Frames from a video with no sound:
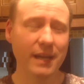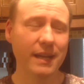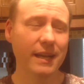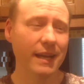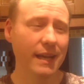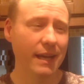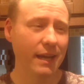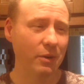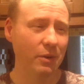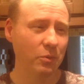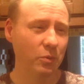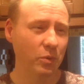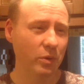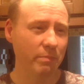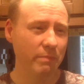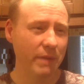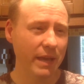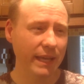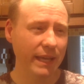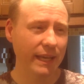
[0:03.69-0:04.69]
We're
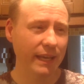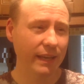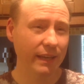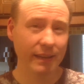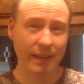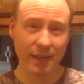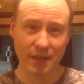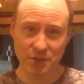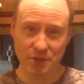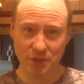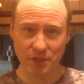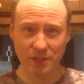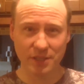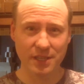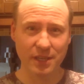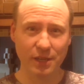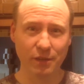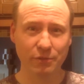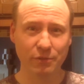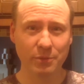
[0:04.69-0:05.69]
making, as you can tell